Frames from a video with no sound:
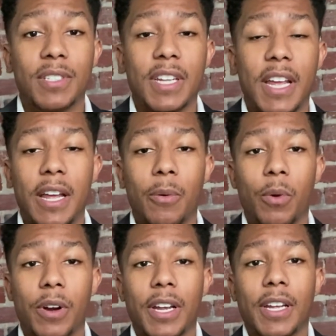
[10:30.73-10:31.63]
Today I'm
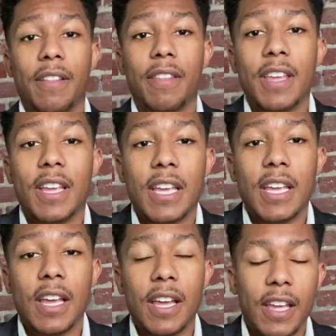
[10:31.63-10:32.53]
wearing
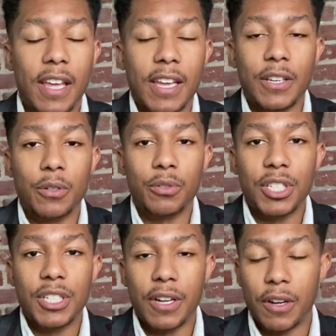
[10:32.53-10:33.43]
the
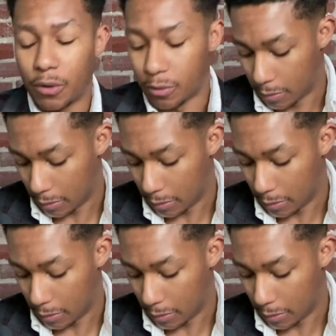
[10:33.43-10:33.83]
Indochino,